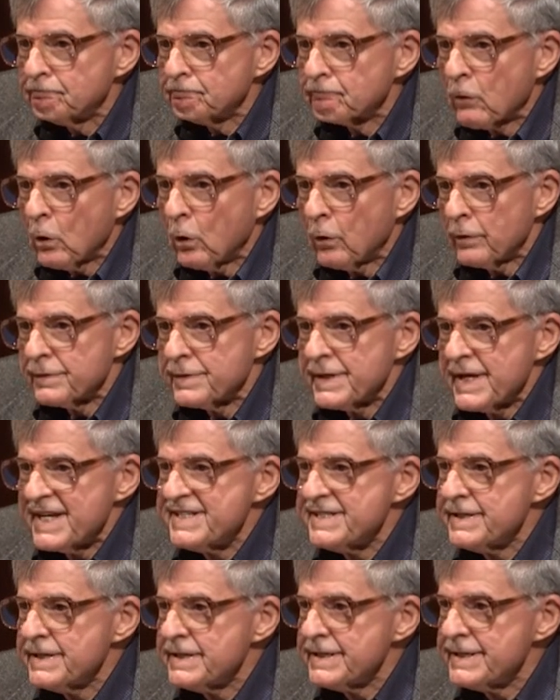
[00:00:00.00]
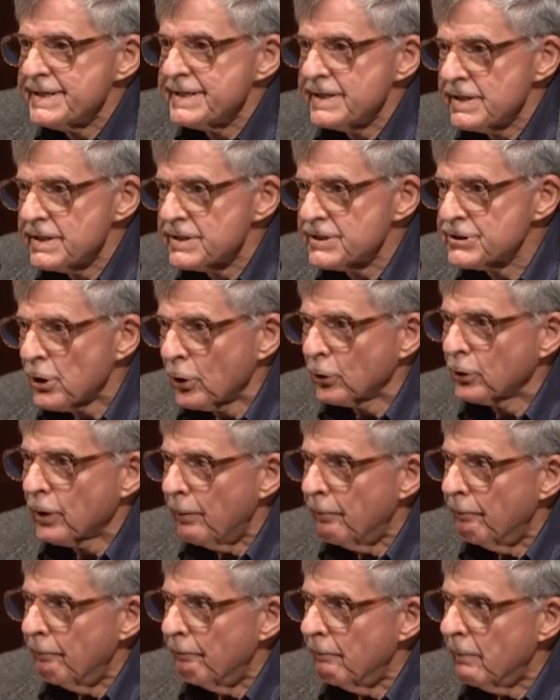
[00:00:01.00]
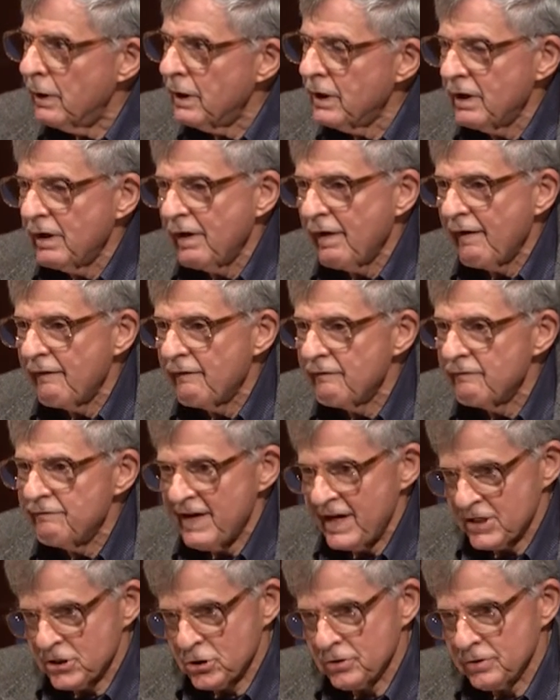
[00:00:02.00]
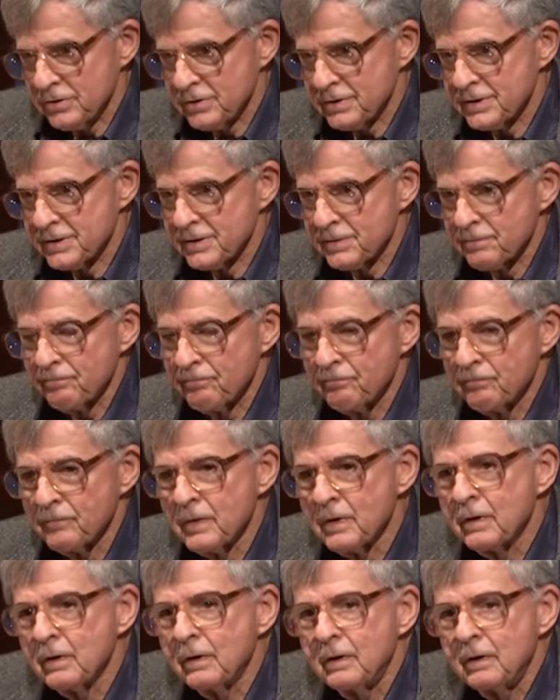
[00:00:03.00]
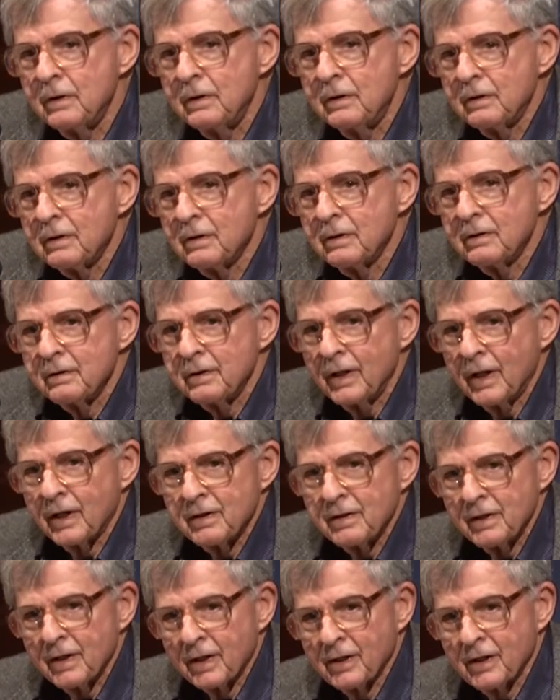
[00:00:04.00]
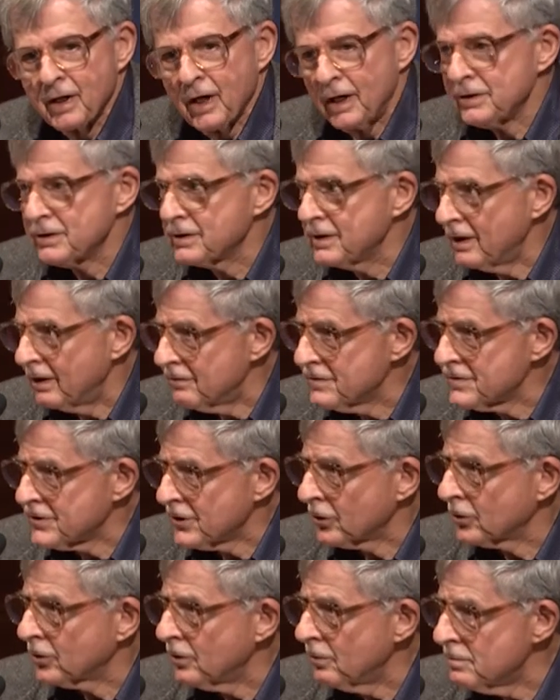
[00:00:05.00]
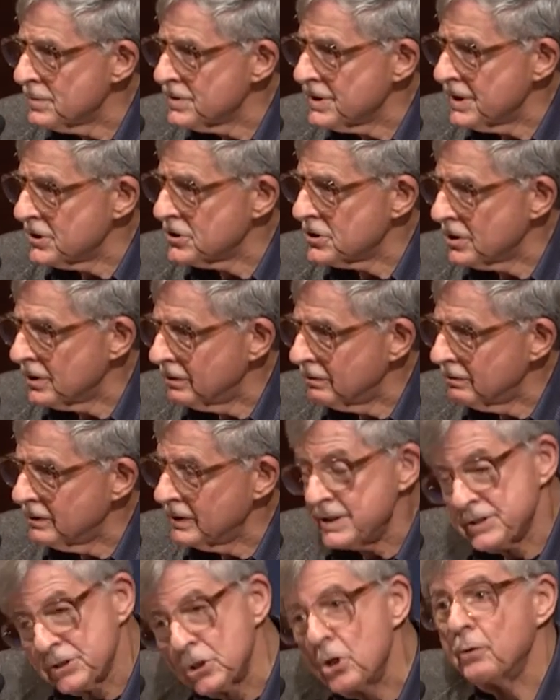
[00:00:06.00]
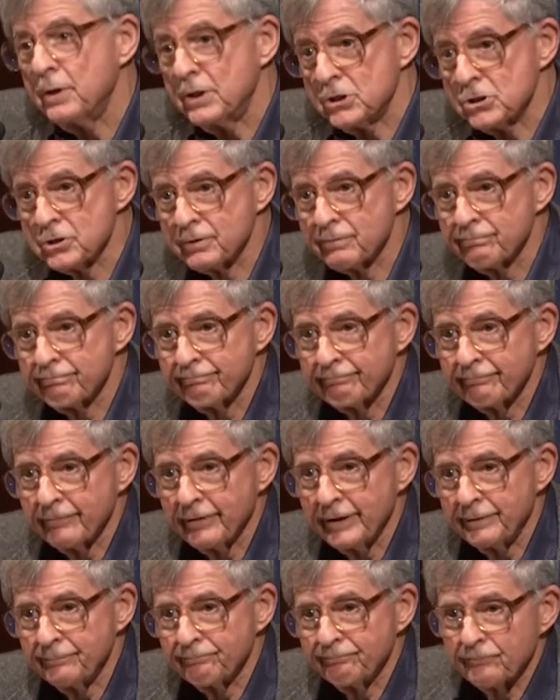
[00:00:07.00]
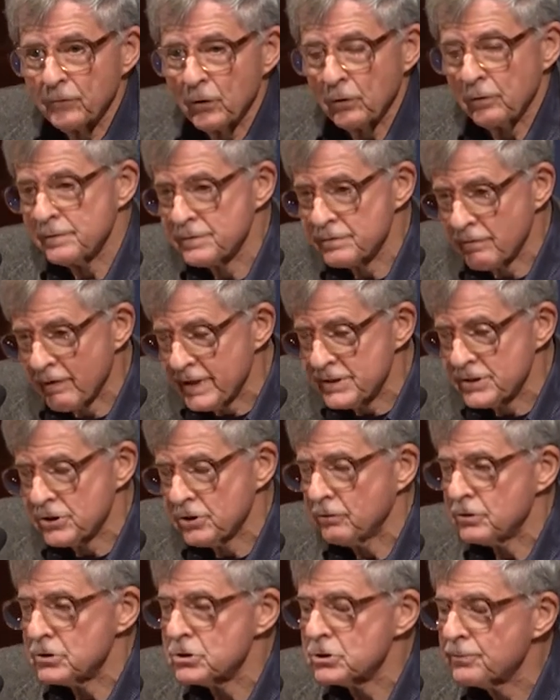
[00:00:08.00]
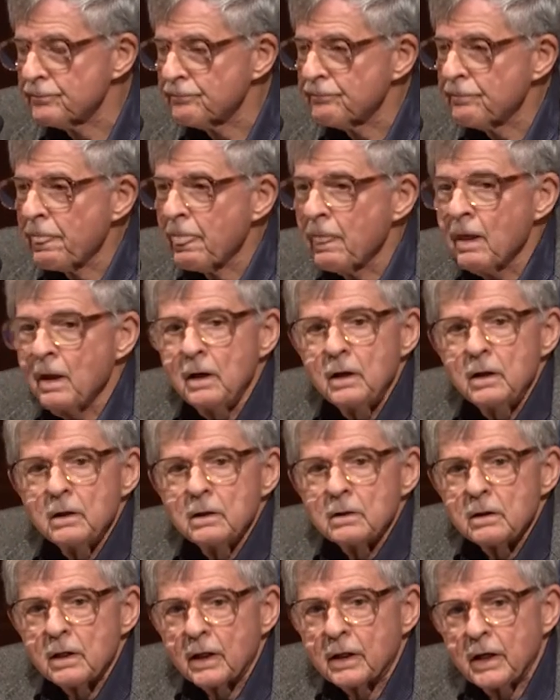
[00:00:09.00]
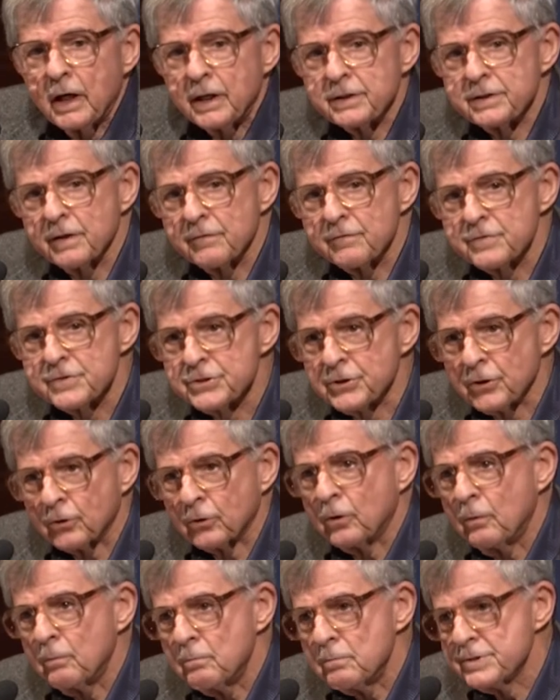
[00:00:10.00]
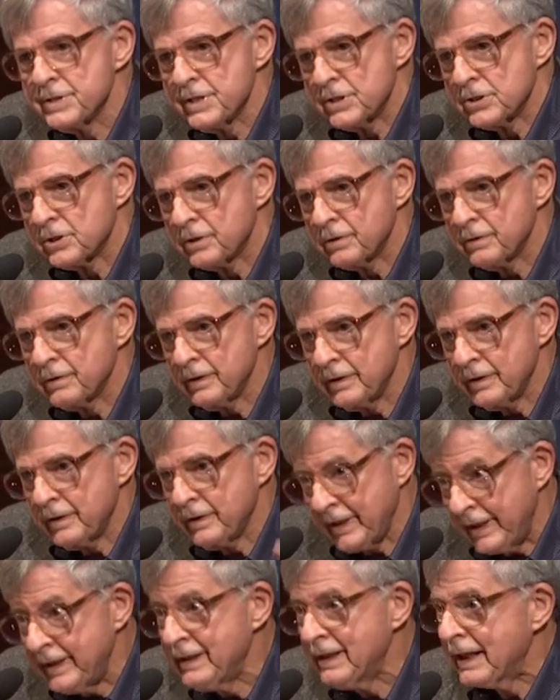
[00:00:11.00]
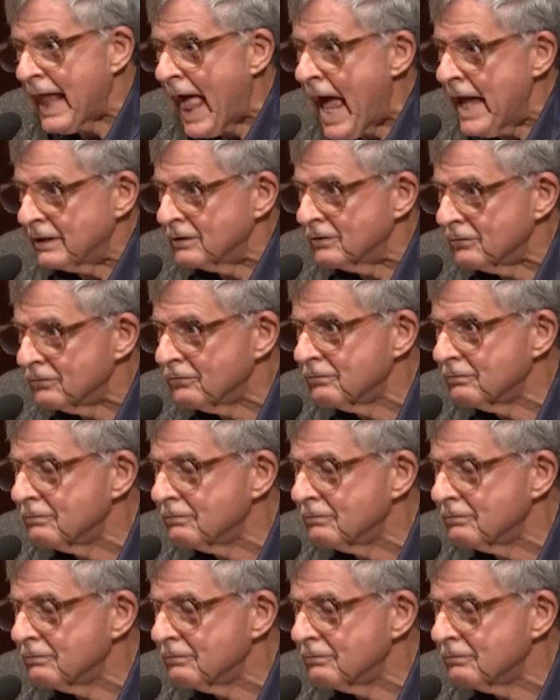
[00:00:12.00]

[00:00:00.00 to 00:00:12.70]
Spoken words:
called Circumfessions, the cut of circumcision. He's Jewish, right? Or he was raised Jewish. The cut of circumcision in Latin,